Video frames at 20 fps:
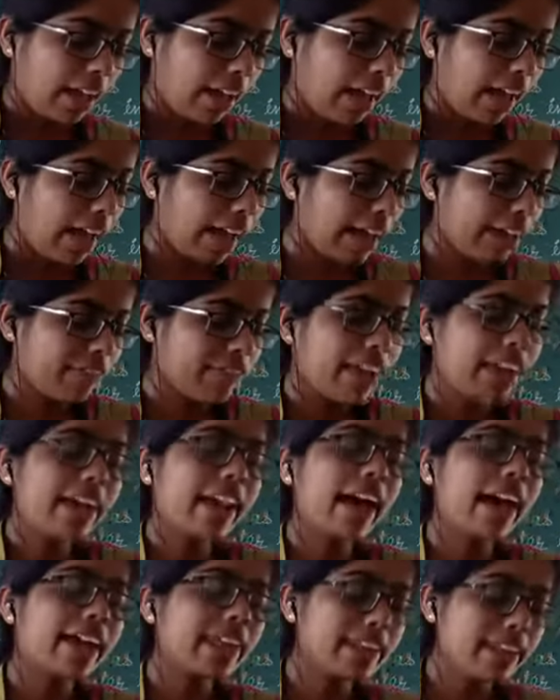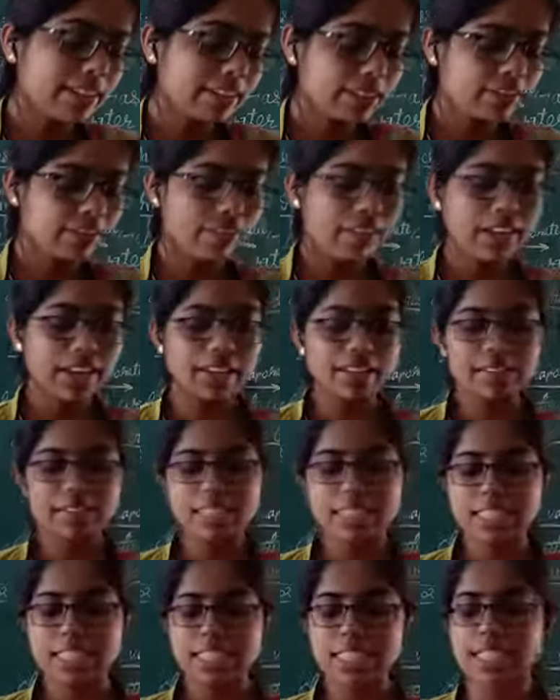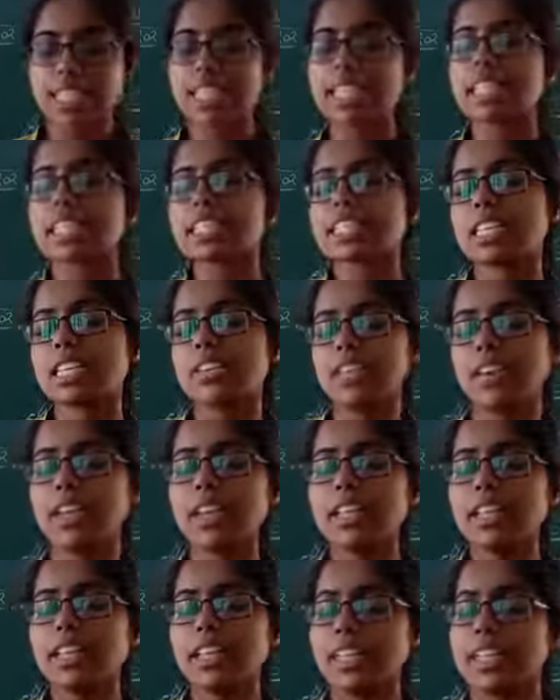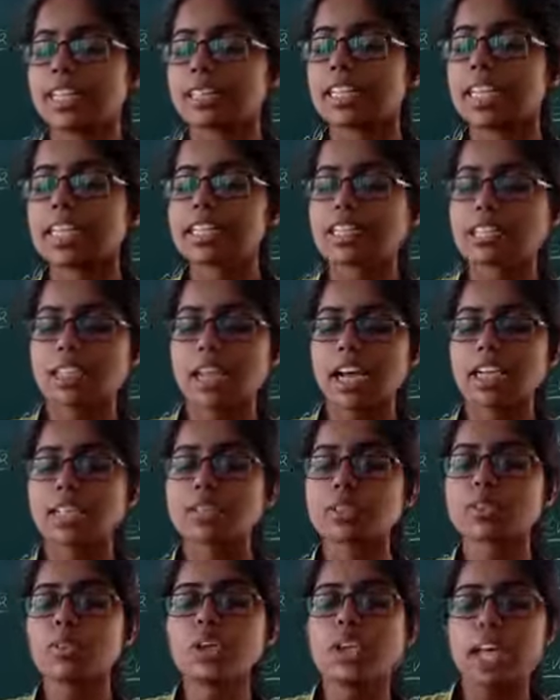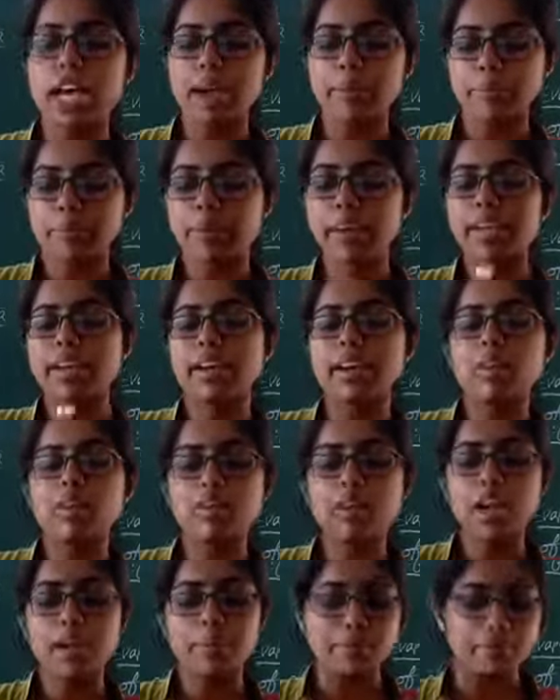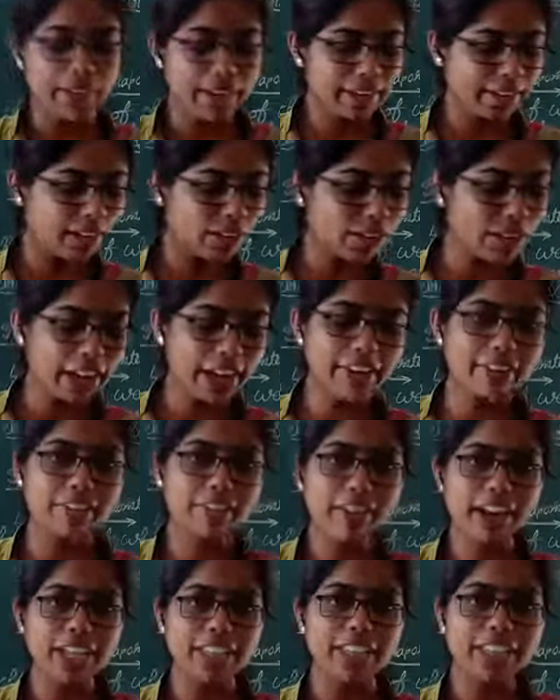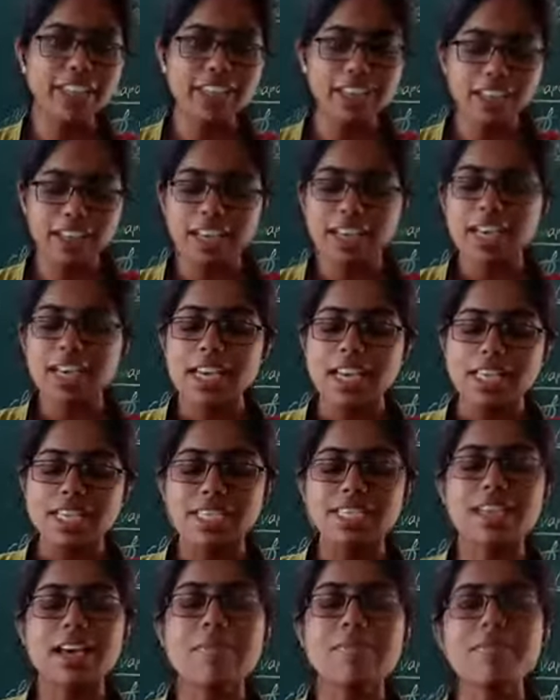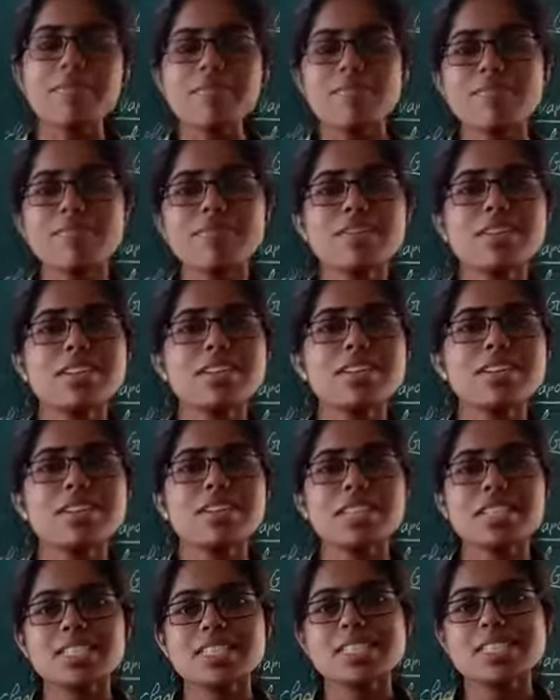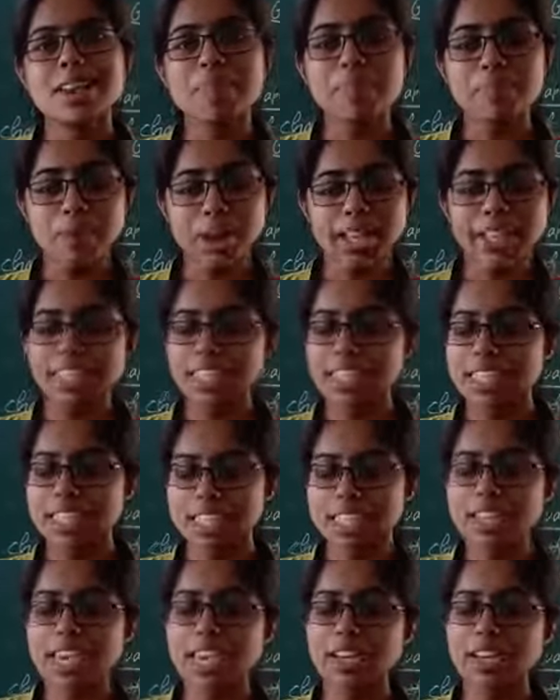And when this heat is given, they start going up and down, and finally some particles, they are